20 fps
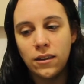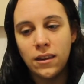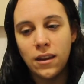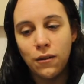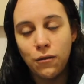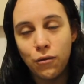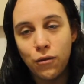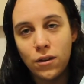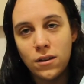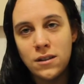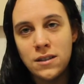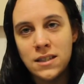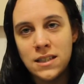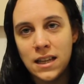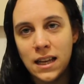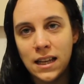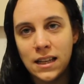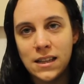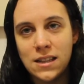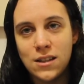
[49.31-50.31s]
different
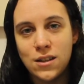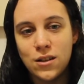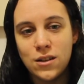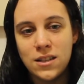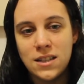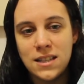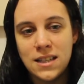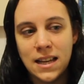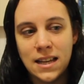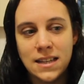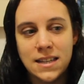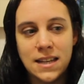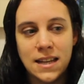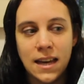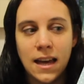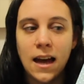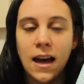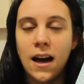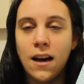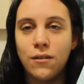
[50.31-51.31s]
than the set
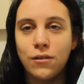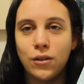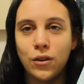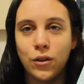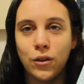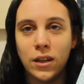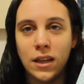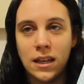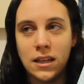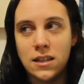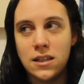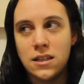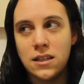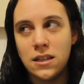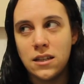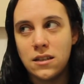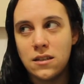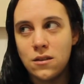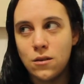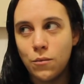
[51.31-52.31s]
they have on
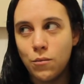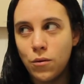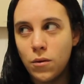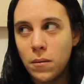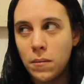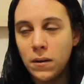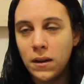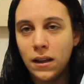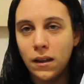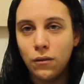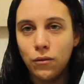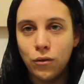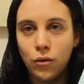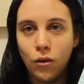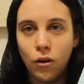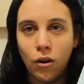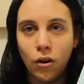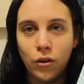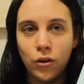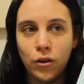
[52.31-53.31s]
Etsy. So probably if
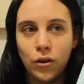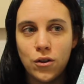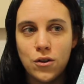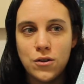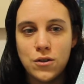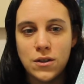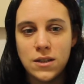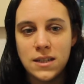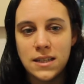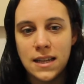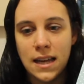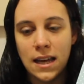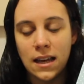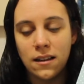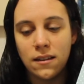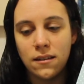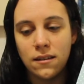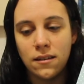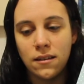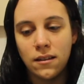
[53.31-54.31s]
you order the
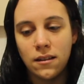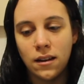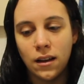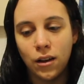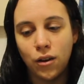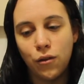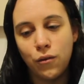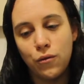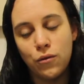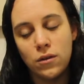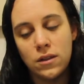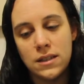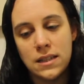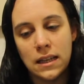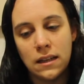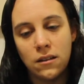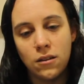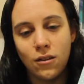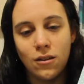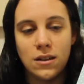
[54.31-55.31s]
set, like the full
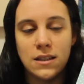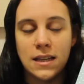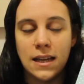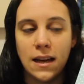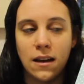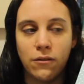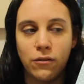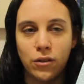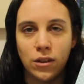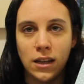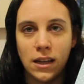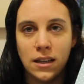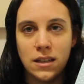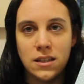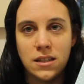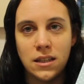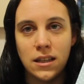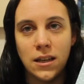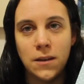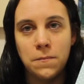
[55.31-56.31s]
set doll they have on
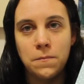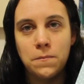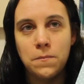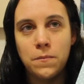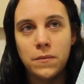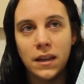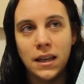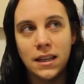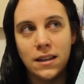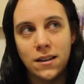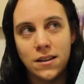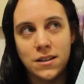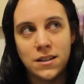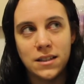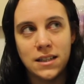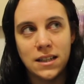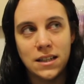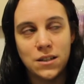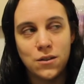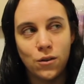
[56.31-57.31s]
Etsy, it
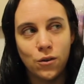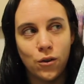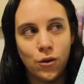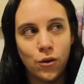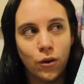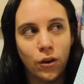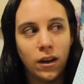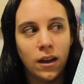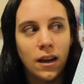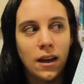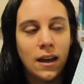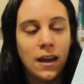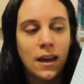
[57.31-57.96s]
doesn't take so long.